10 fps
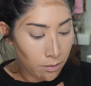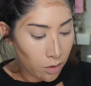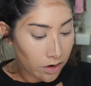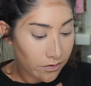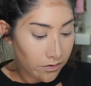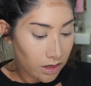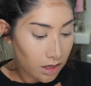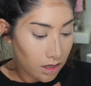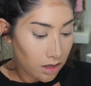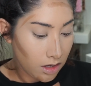
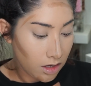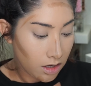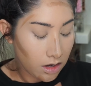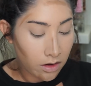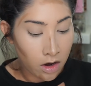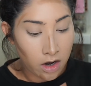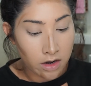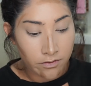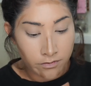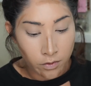Morphe
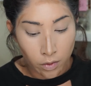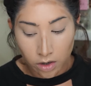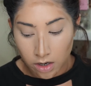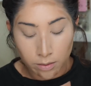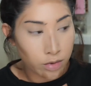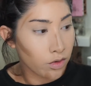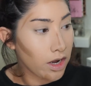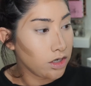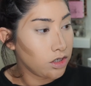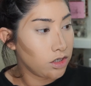R4
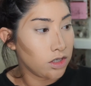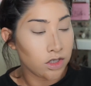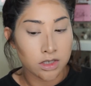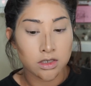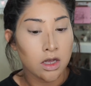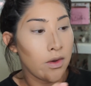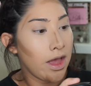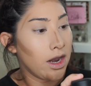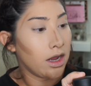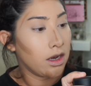brush to just go
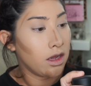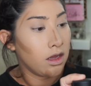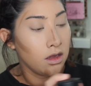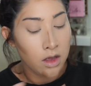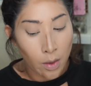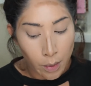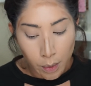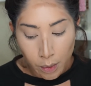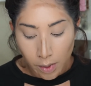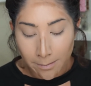ahead
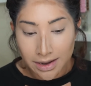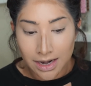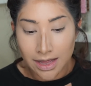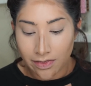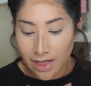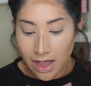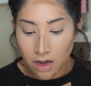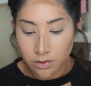and blend that.